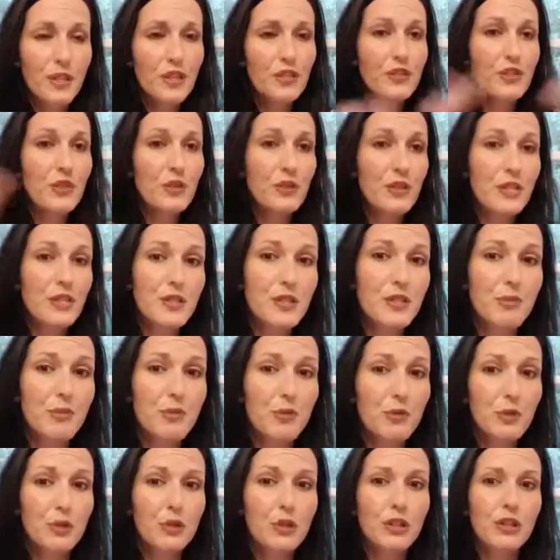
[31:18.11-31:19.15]
So he's the
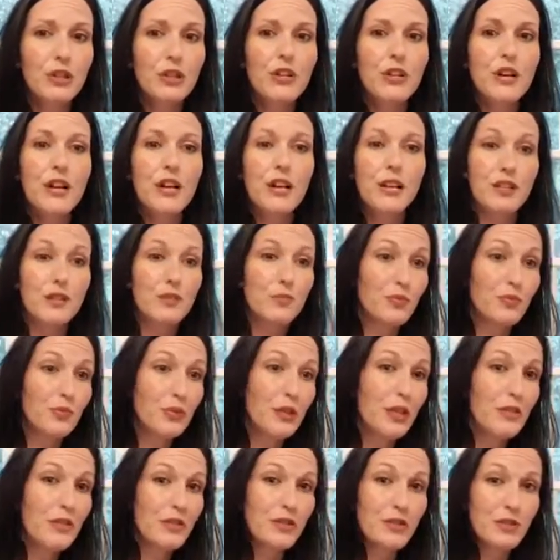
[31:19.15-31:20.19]
ruler. His
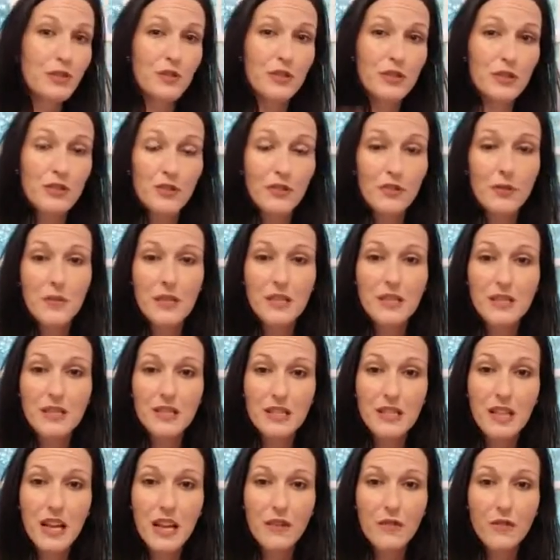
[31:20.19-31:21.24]
brothers who had sold him into
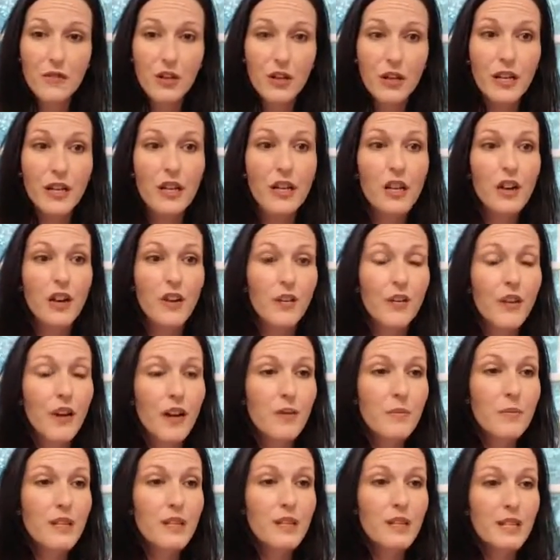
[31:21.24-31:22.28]
slavery are
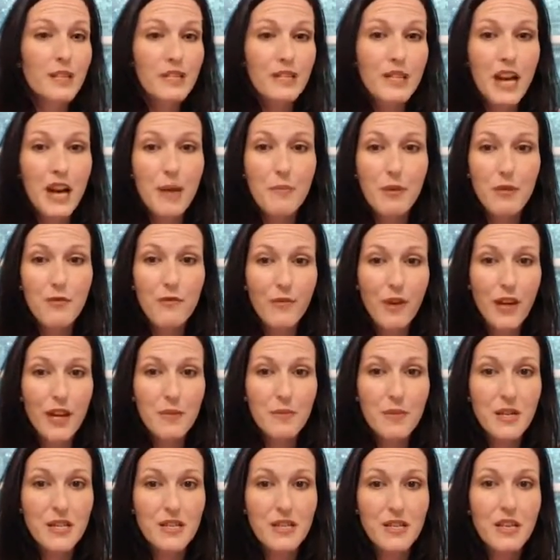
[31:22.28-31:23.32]
coming in a time of
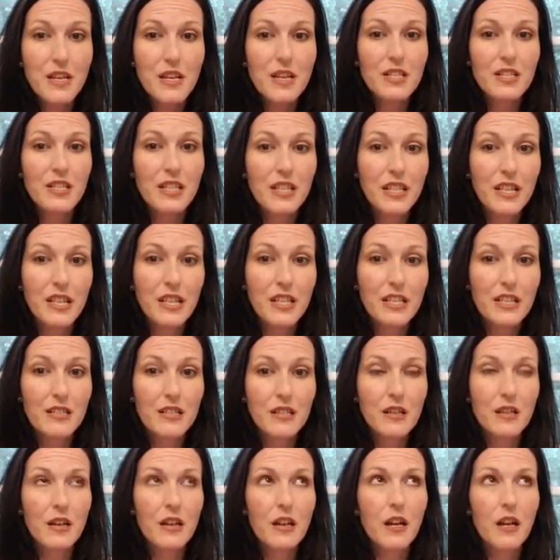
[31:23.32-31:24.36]
famine to get
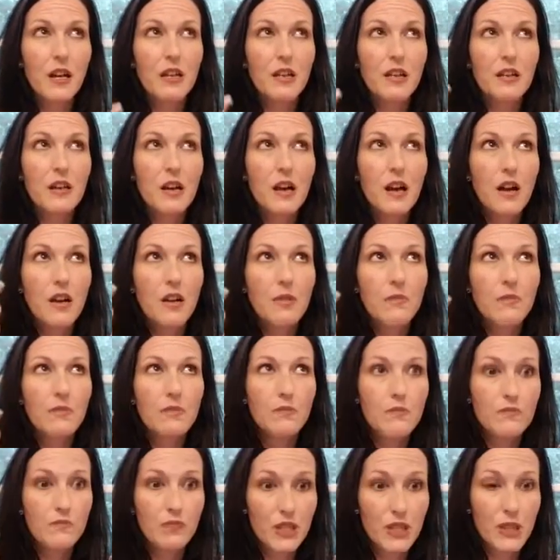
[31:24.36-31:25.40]
um,
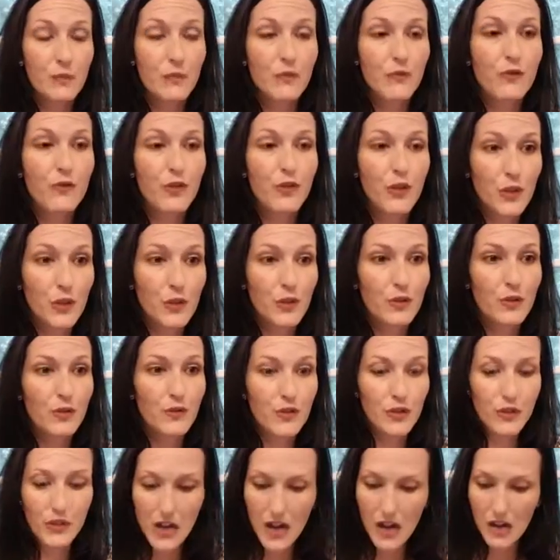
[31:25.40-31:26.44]
some food for
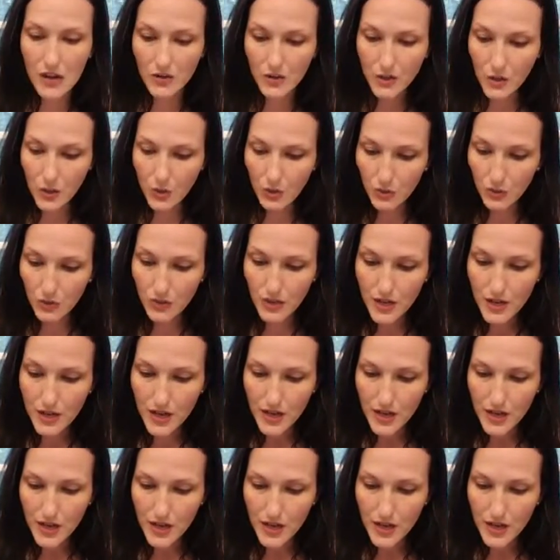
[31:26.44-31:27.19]
their household.